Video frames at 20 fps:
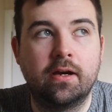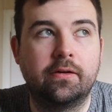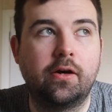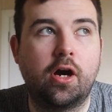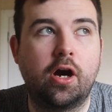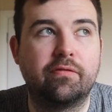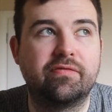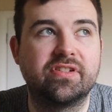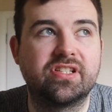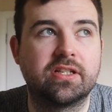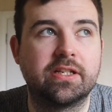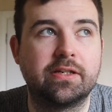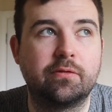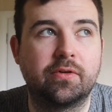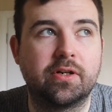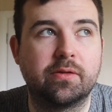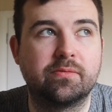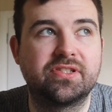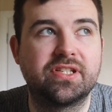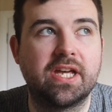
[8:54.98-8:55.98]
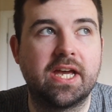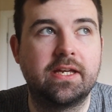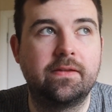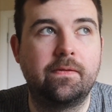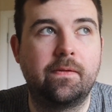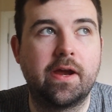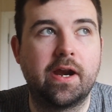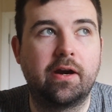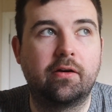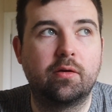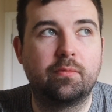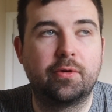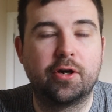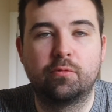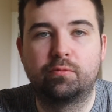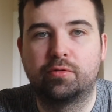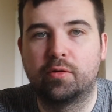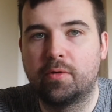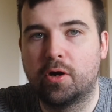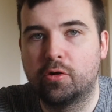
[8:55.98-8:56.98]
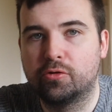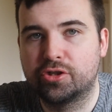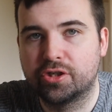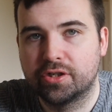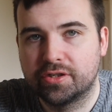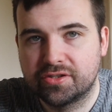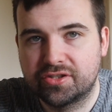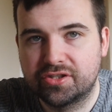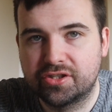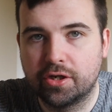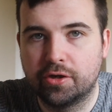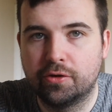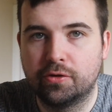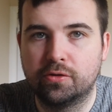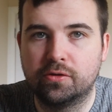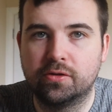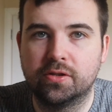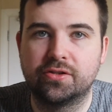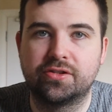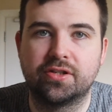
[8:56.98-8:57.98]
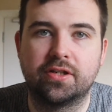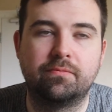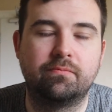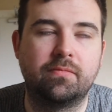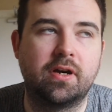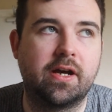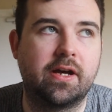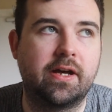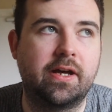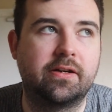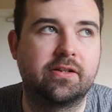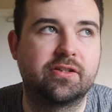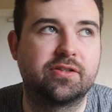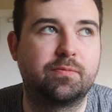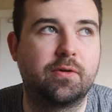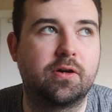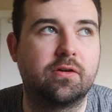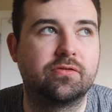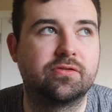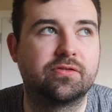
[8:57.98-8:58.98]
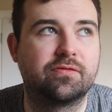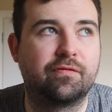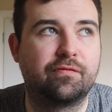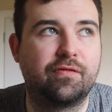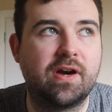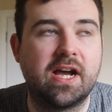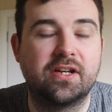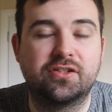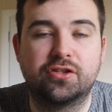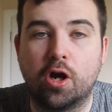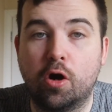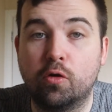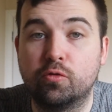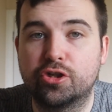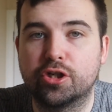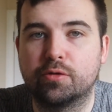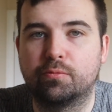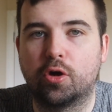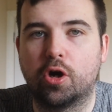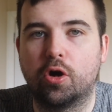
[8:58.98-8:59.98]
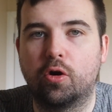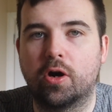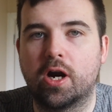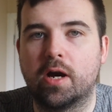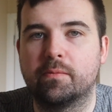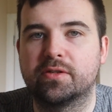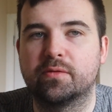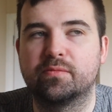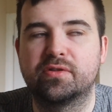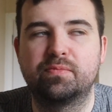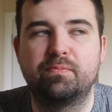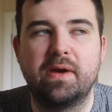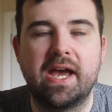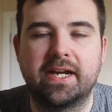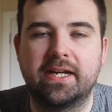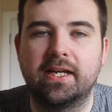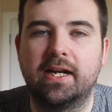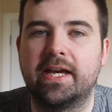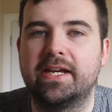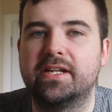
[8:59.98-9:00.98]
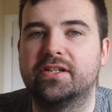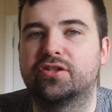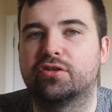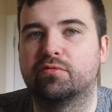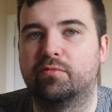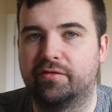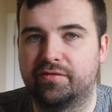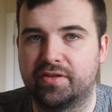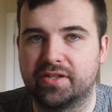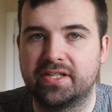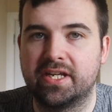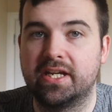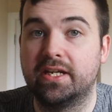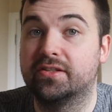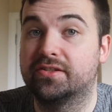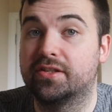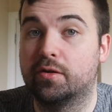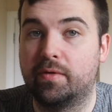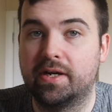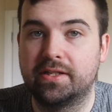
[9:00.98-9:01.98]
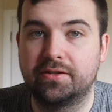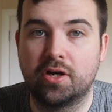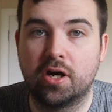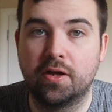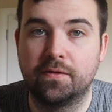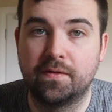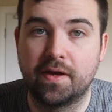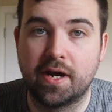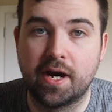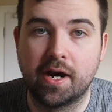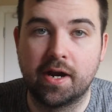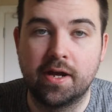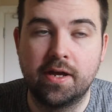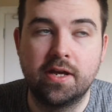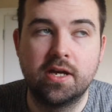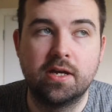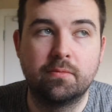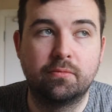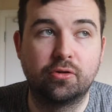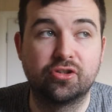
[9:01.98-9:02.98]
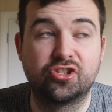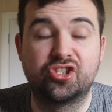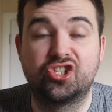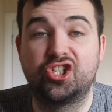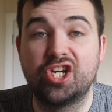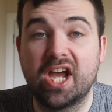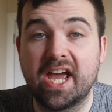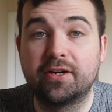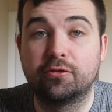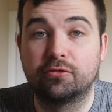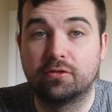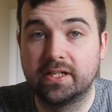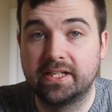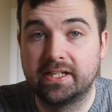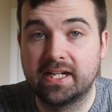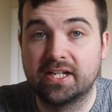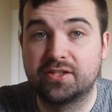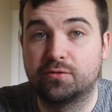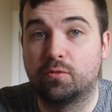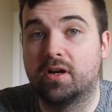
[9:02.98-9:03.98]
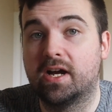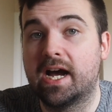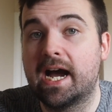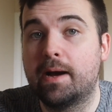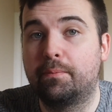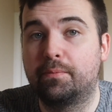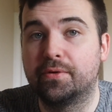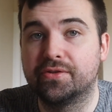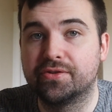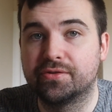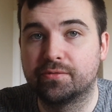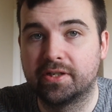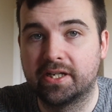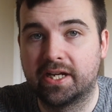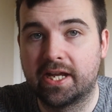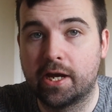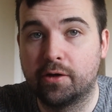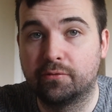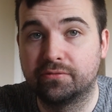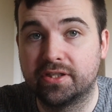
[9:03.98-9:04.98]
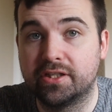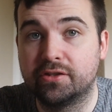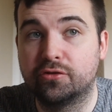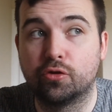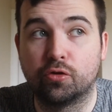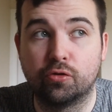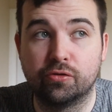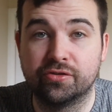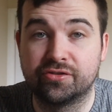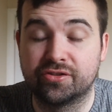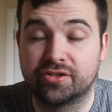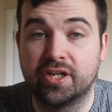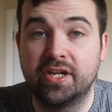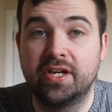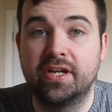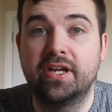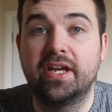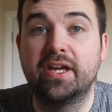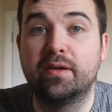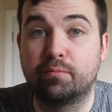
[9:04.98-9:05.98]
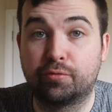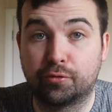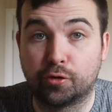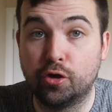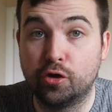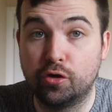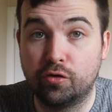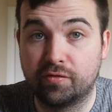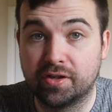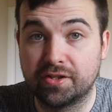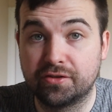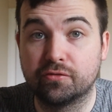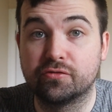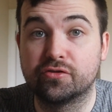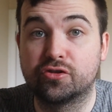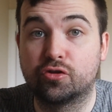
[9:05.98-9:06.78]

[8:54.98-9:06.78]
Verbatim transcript: obviously when I'm saying there about promotion in schools and, and I suppose vast coaching programs, I'm speculating some of the things that went on there, because generally that's what happens when a county does improve and does